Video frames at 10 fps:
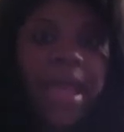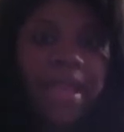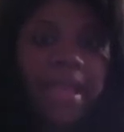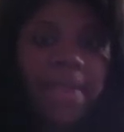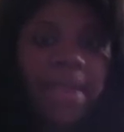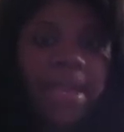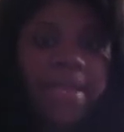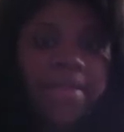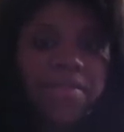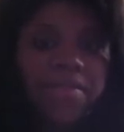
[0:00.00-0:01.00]
Limiting a
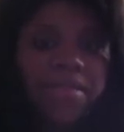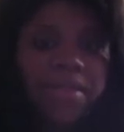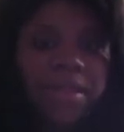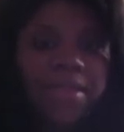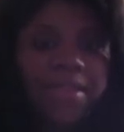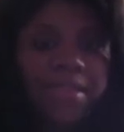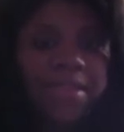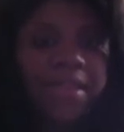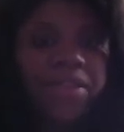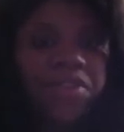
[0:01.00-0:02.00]
student's ability to
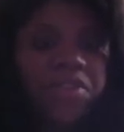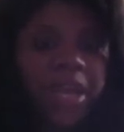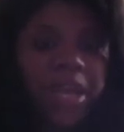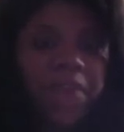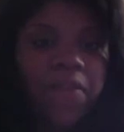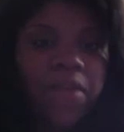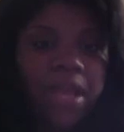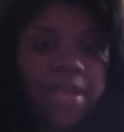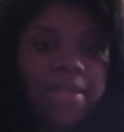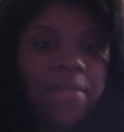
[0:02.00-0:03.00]
get distracted
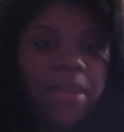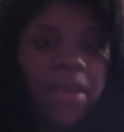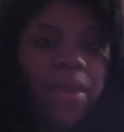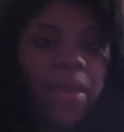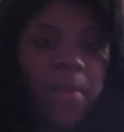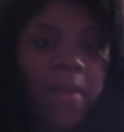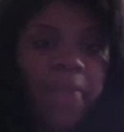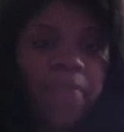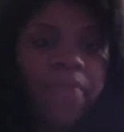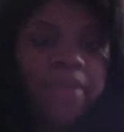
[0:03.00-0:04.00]
is a mediocre
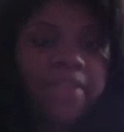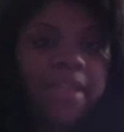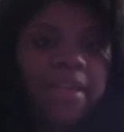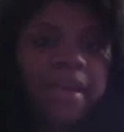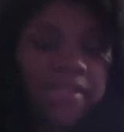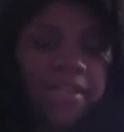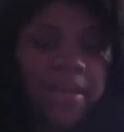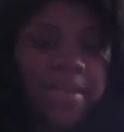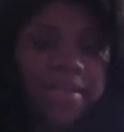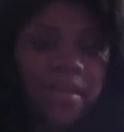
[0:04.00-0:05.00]
problem of
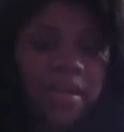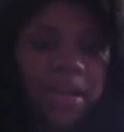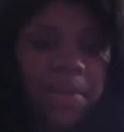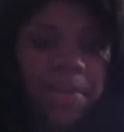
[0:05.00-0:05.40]
technology-based learning.